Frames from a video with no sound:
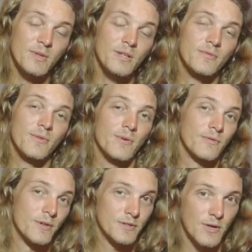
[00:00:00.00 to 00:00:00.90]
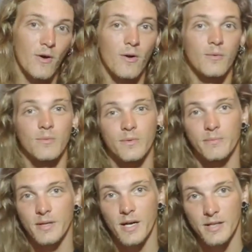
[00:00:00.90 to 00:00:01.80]
3 to 4 foot tall
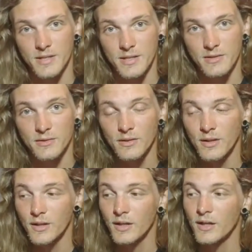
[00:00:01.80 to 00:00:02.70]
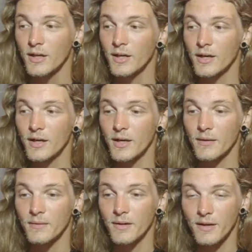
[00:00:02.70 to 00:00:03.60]
would be ideal.
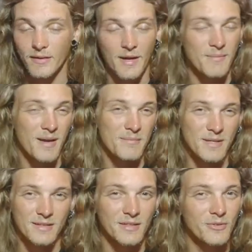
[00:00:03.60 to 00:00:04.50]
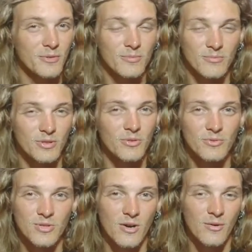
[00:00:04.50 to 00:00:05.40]
And that might be a little
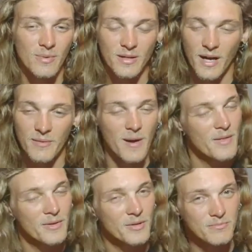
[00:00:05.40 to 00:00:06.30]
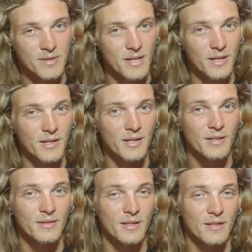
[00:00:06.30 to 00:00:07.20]
tall, but I'd rather go big
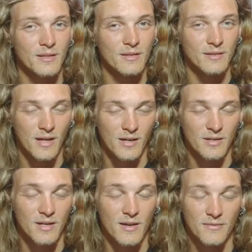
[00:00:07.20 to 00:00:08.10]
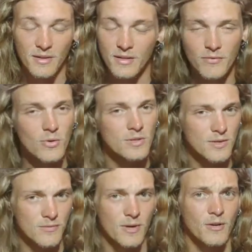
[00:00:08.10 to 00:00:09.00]
than not enough. And of
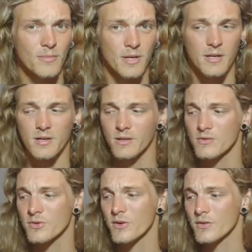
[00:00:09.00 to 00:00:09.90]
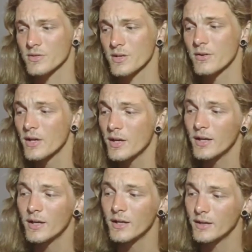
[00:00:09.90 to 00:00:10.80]
course, a front opening enclosure also.
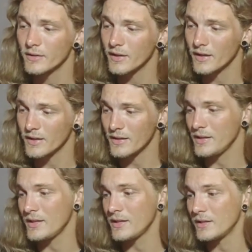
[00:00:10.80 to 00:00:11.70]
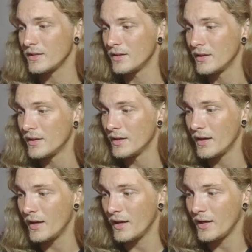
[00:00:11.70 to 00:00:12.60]
They need
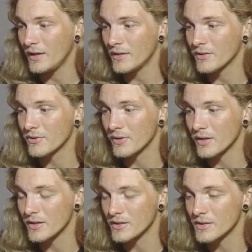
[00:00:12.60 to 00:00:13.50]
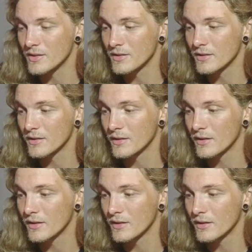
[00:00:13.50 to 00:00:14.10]
80 degrees